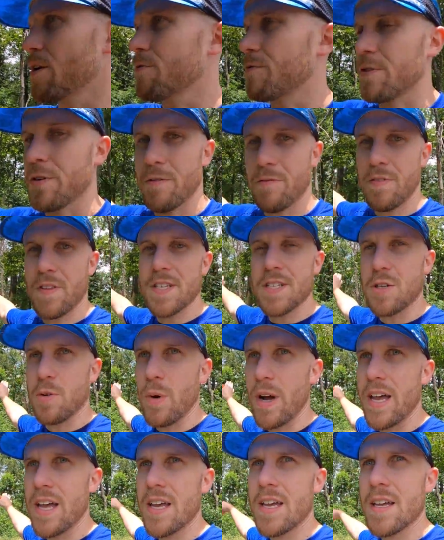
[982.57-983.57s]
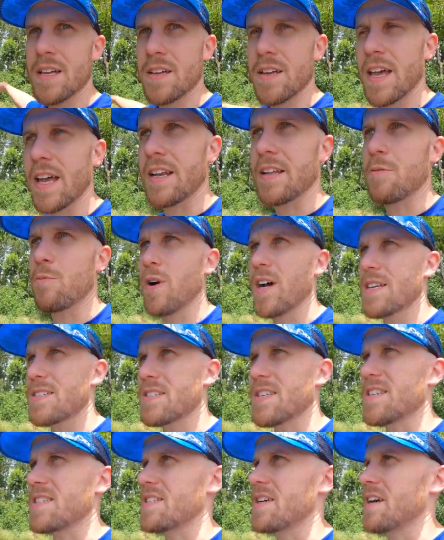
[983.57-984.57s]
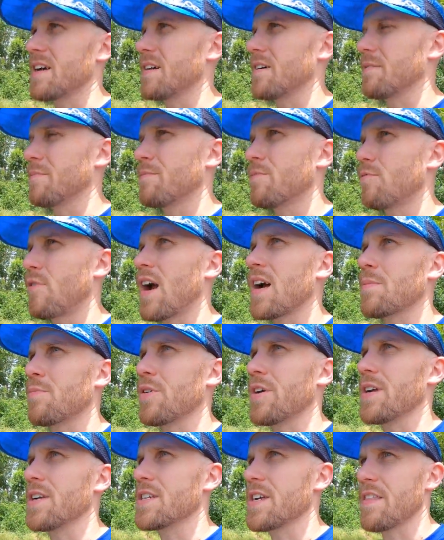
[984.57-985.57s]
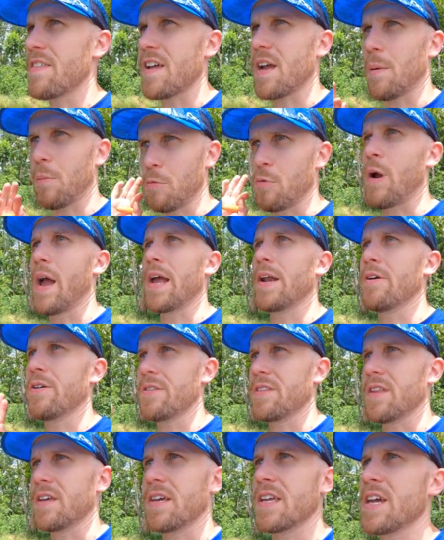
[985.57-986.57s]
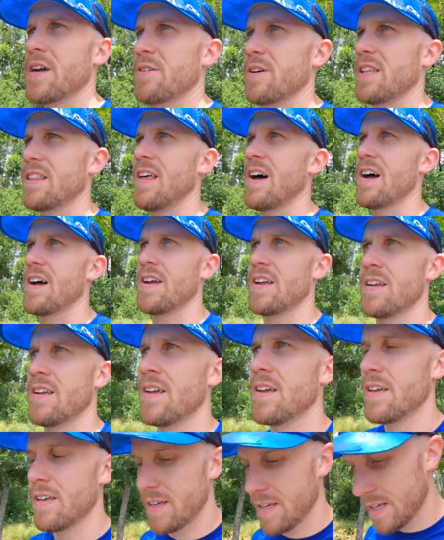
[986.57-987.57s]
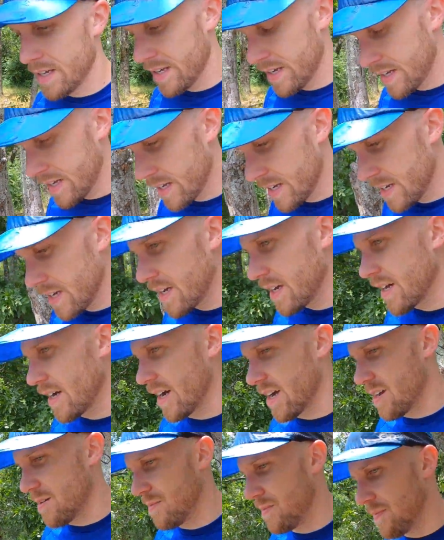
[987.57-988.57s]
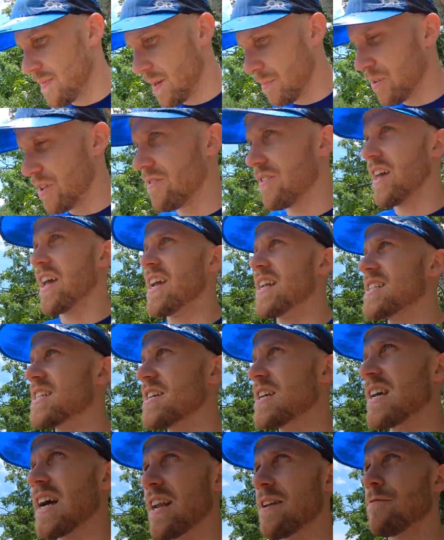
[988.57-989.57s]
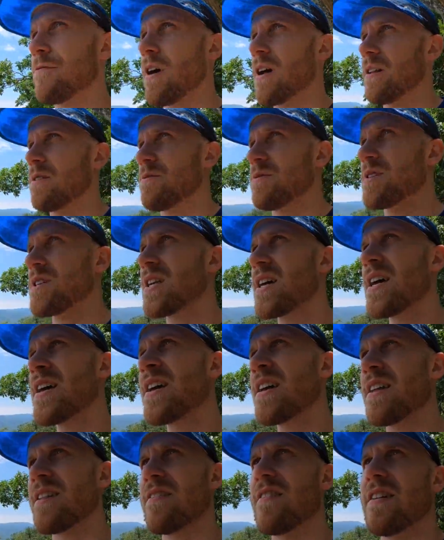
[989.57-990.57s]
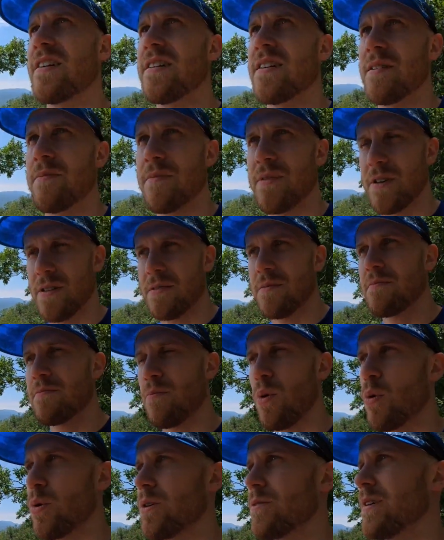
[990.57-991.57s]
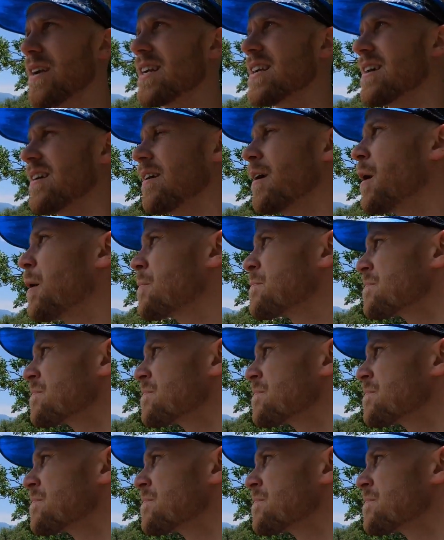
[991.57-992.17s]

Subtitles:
over this way, headed west, is Rockbridge. I think I'm right on the county line. I believe the AT kind of follows the border right there.